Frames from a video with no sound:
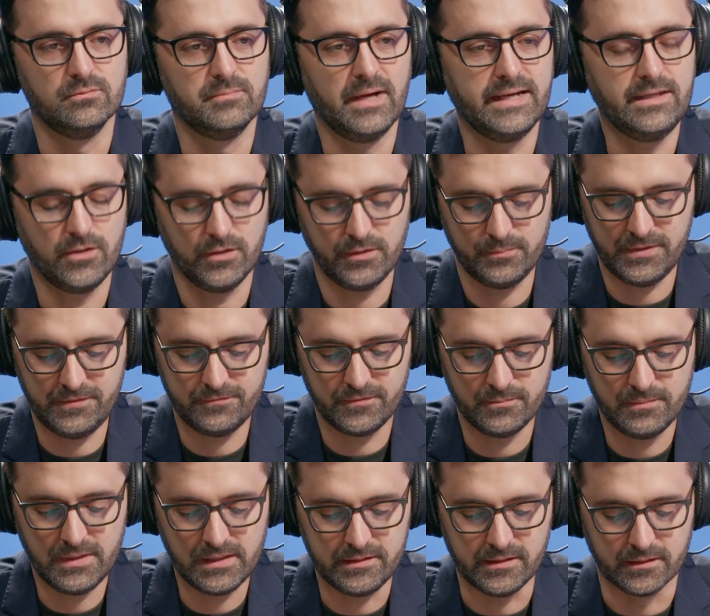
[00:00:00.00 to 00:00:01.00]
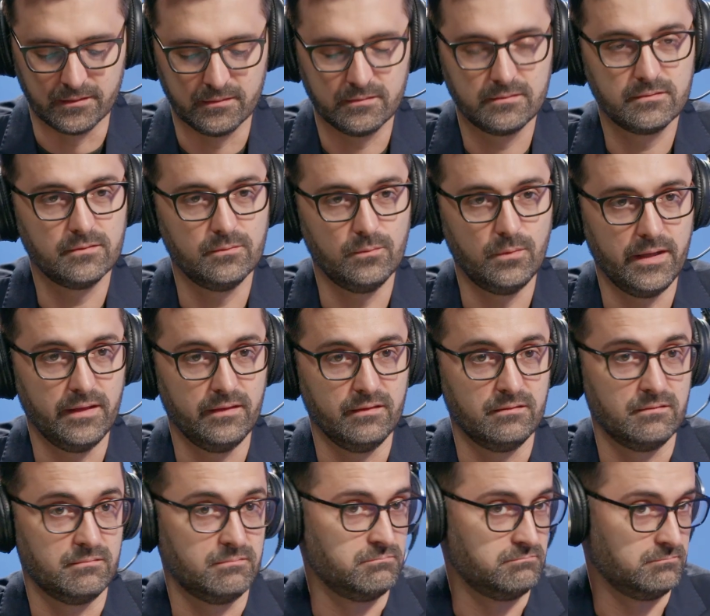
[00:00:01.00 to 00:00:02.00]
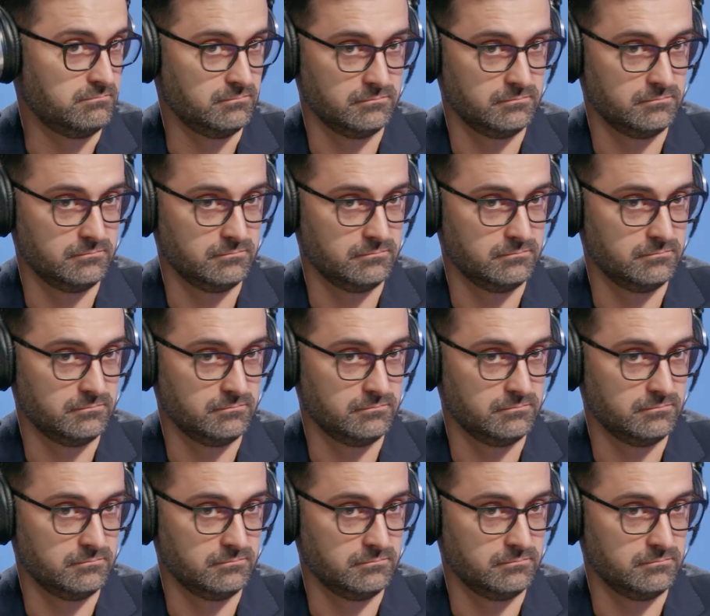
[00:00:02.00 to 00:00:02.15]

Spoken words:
might not be familiar with